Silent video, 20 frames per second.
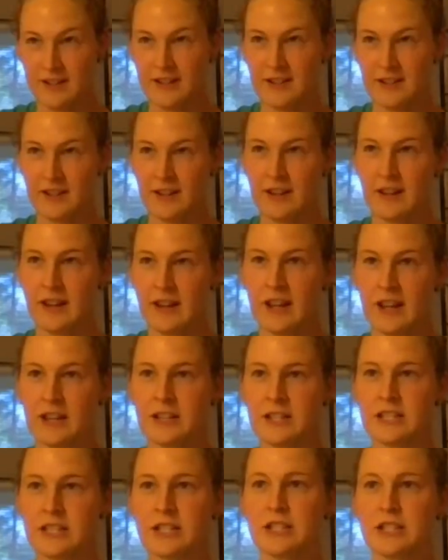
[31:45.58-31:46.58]

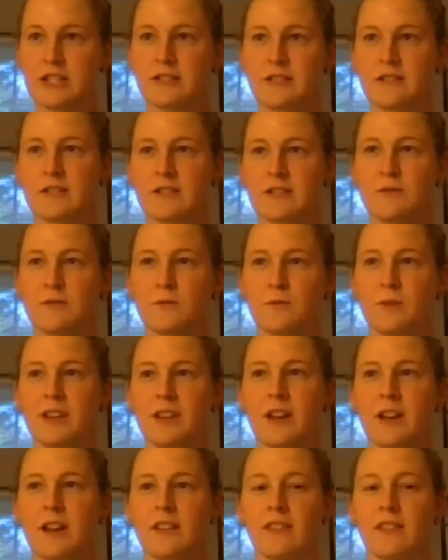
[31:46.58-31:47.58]
next
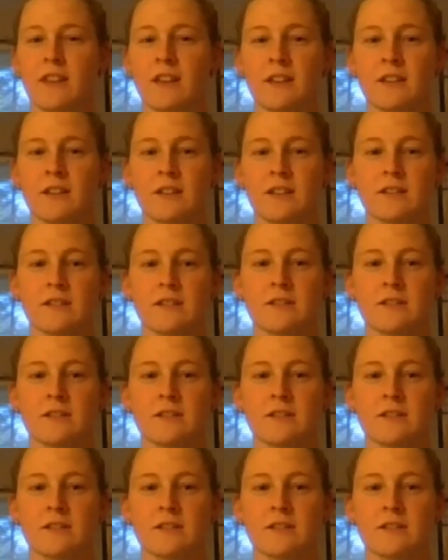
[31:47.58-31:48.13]
week, I think.